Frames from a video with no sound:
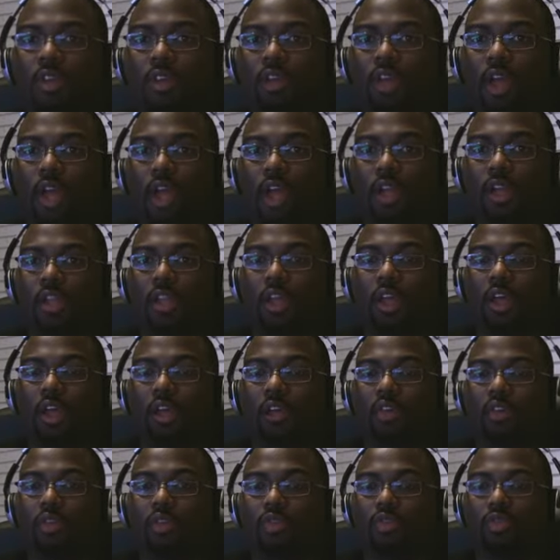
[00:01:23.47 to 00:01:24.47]

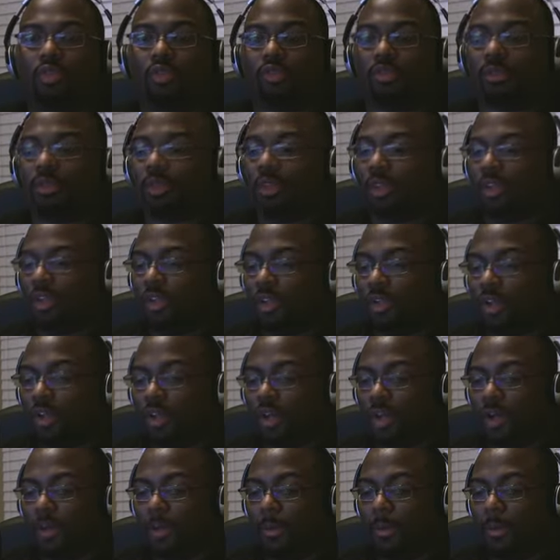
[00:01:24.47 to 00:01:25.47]
not cool.
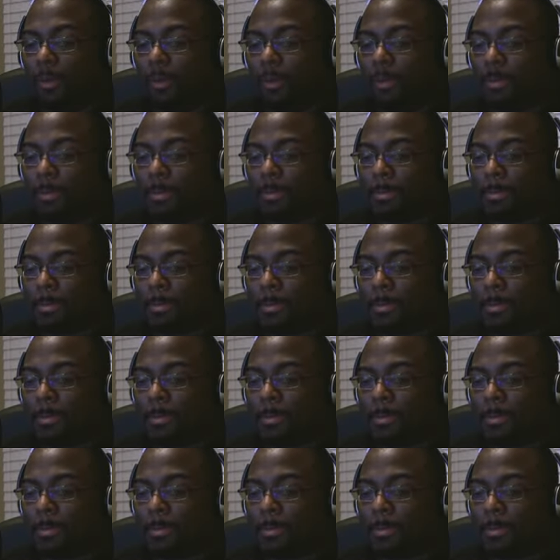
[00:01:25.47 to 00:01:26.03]
Damn.